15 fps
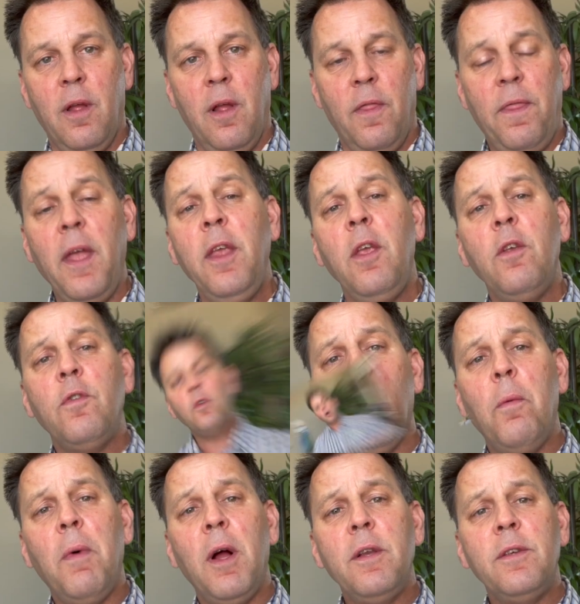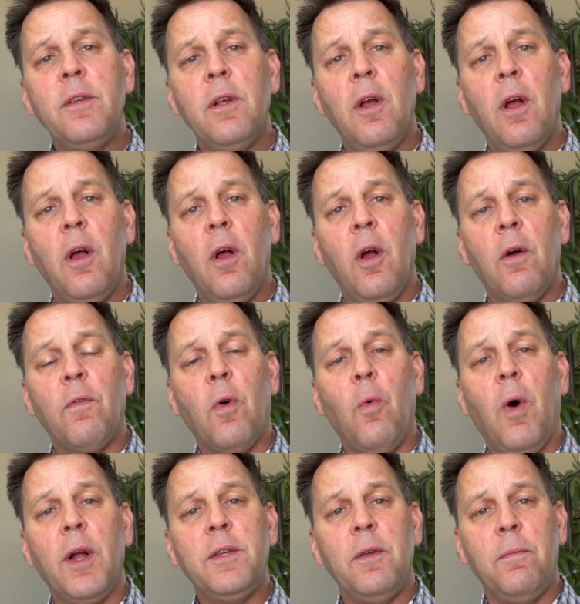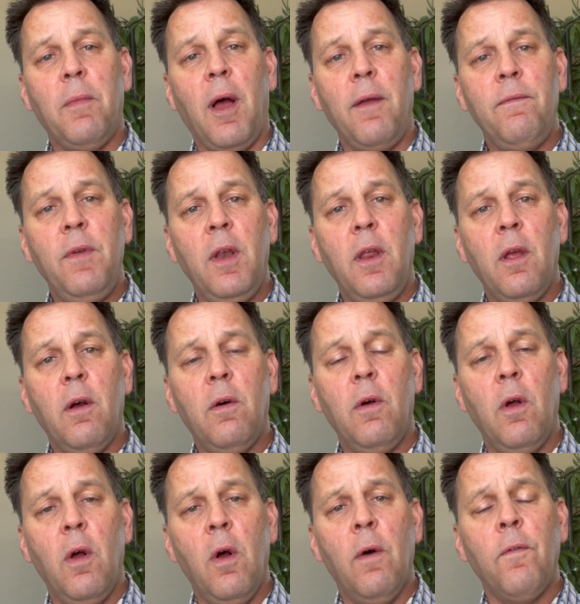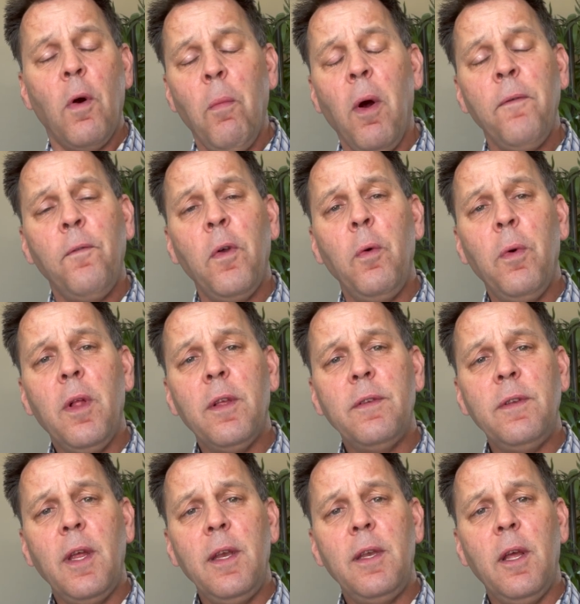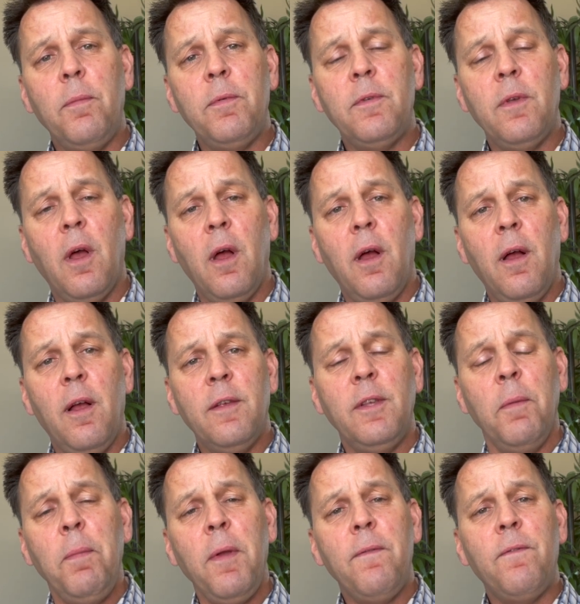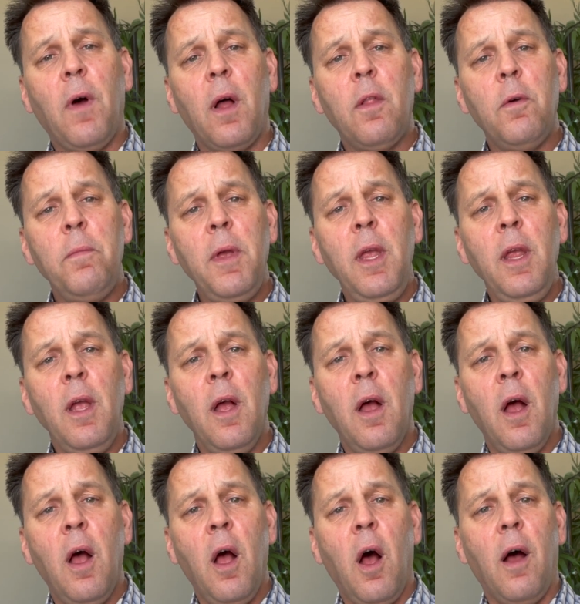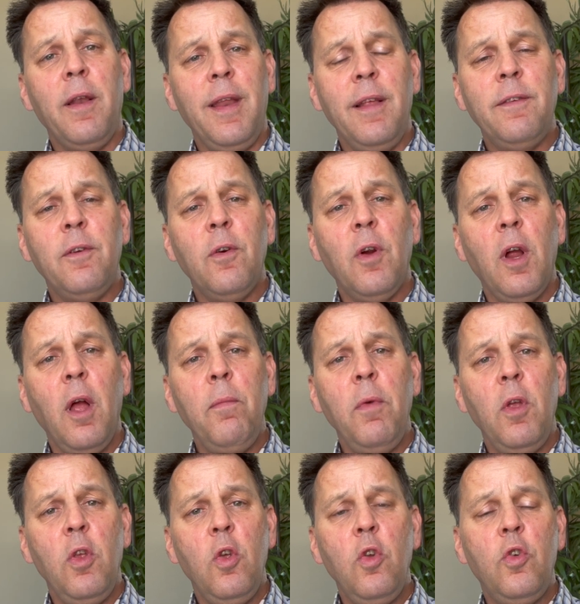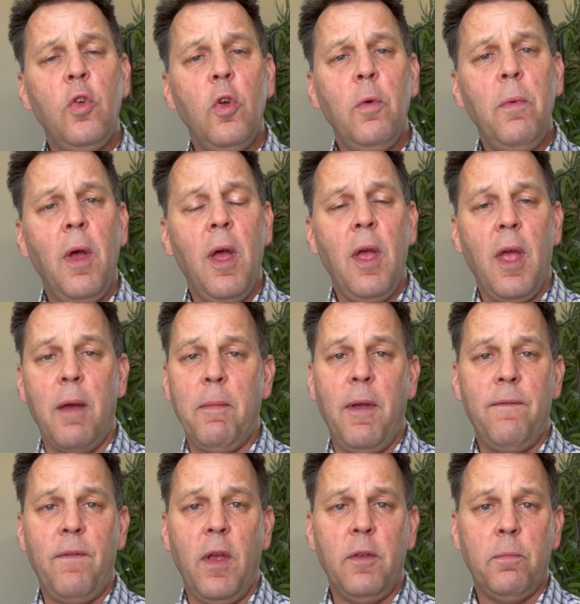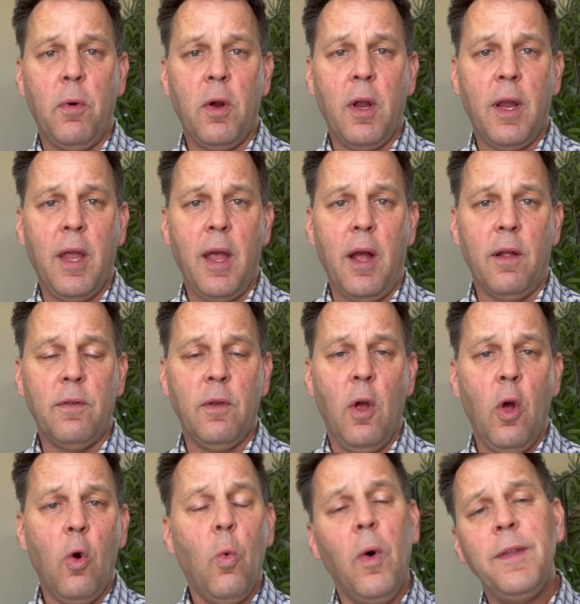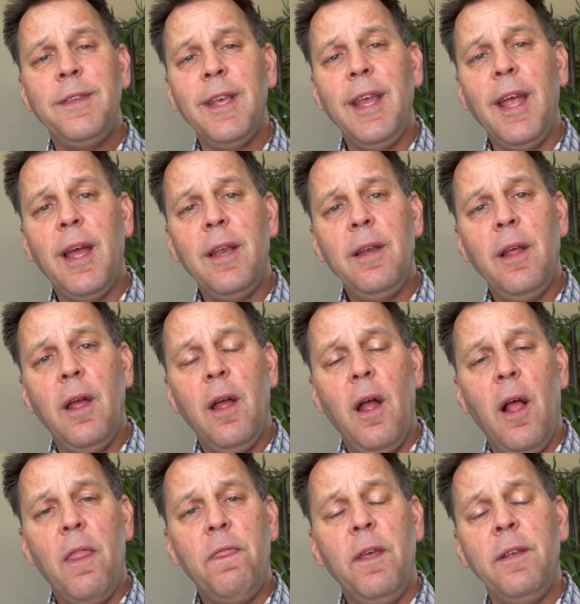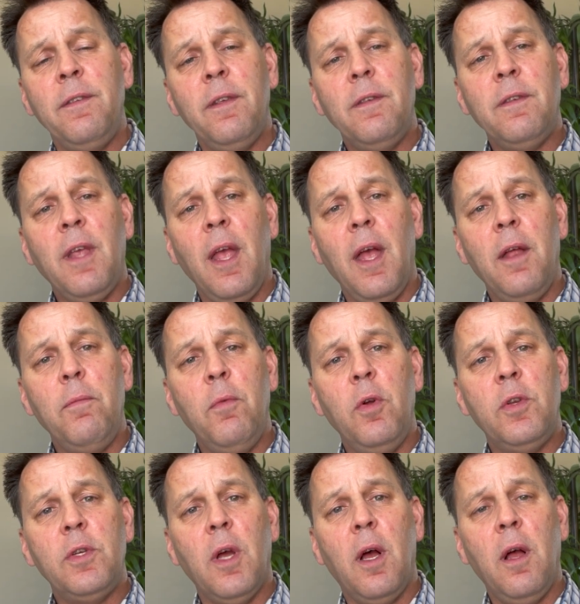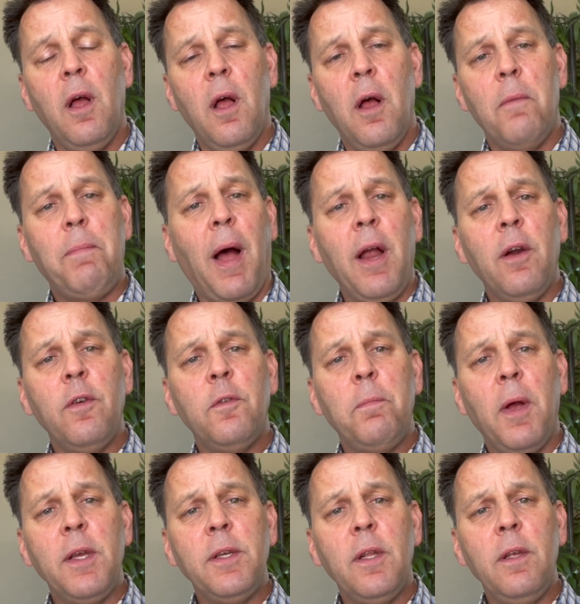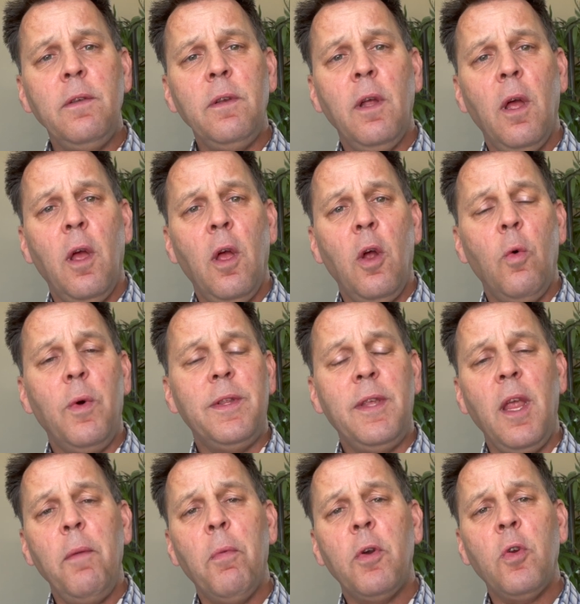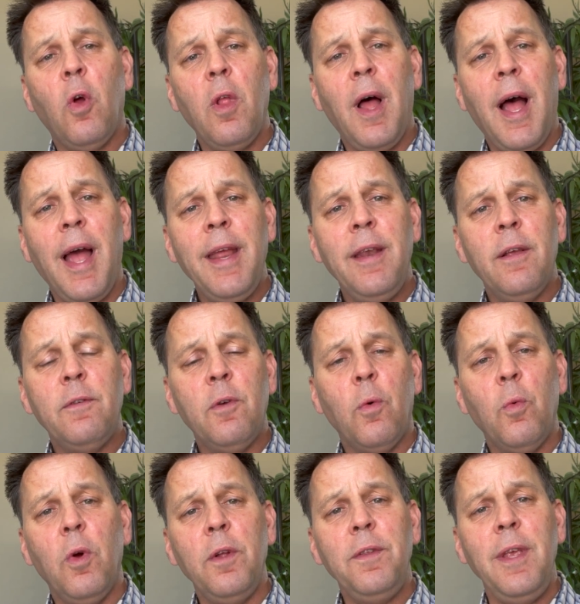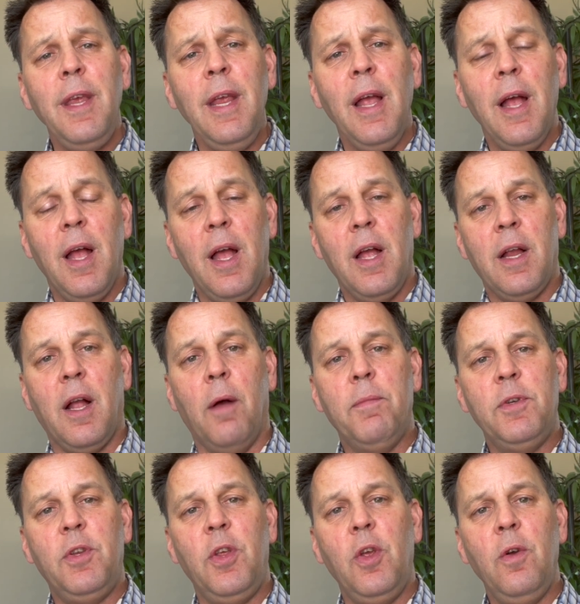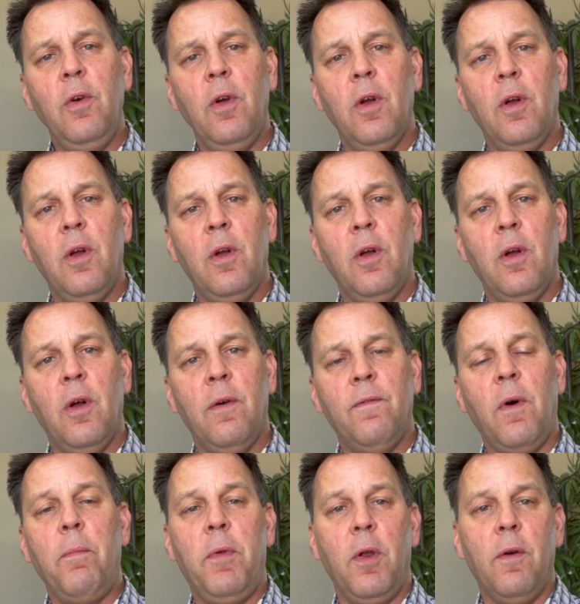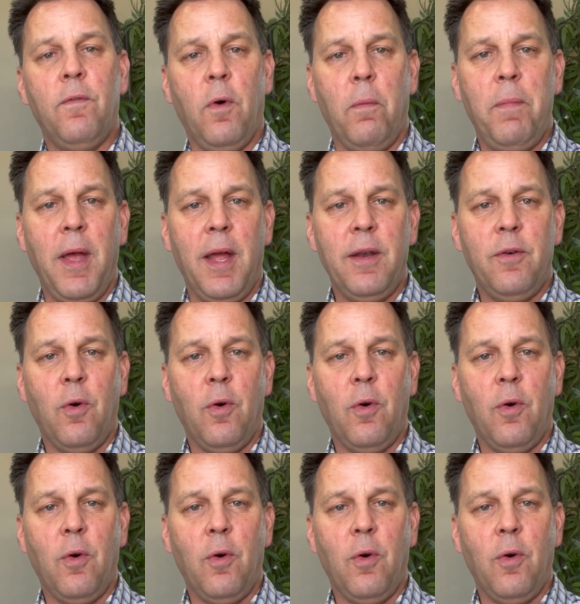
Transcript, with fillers: Thank you so much for watching my video. For more free real estate tips, simply follow me on Instagram, YouTube, and my Facebook accounts. Once again, this is Ken Mucha, buyer specialist with Team Bertola High Desert Realty, coming to you from beautiful Bend,